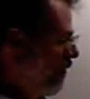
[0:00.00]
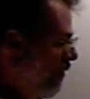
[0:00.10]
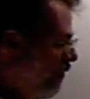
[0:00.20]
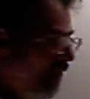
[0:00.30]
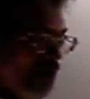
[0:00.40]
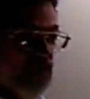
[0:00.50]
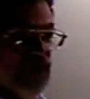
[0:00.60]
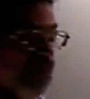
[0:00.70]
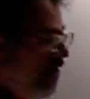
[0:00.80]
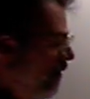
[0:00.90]
squared is
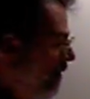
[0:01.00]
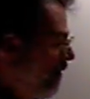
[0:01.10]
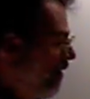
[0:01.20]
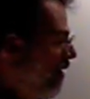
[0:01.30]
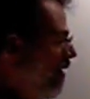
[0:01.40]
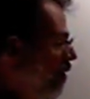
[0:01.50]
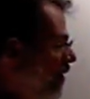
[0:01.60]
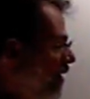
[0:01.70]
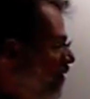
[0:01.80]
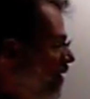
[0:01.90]
0.
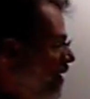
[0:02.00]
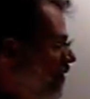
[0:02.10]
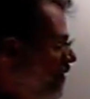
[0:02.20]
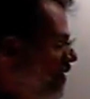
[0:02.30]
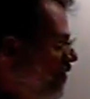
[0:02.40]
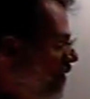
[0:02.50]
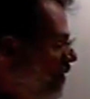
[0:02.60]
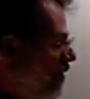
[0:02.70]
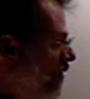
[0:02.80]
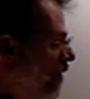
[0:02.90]
Potential energy is
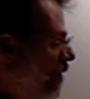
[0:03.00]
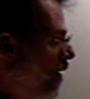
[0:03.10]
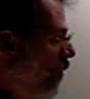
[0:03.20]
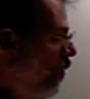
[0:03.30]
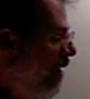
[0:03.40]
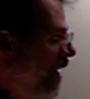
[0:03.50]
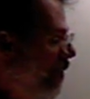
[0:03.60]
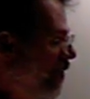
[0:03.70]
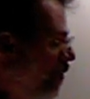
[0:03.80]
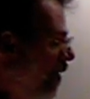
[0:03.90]
0. So what
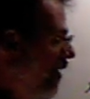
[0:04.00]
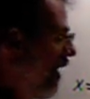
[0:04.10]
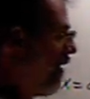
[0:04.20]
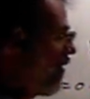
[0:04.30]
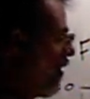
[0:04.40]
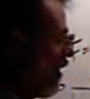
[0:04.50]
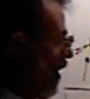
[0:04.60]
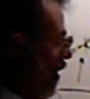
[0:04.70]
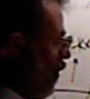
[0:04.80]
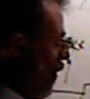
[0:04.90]
happened to all the energy?
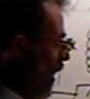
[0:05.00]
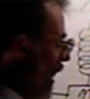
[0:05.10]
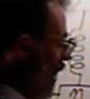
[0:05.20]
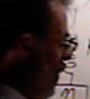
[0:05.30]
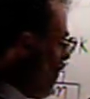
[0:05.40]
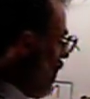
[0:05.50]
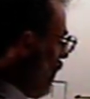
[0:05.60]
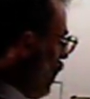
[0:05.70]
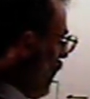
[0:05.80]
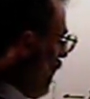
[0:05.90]
Well, the energy
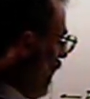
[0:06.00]
went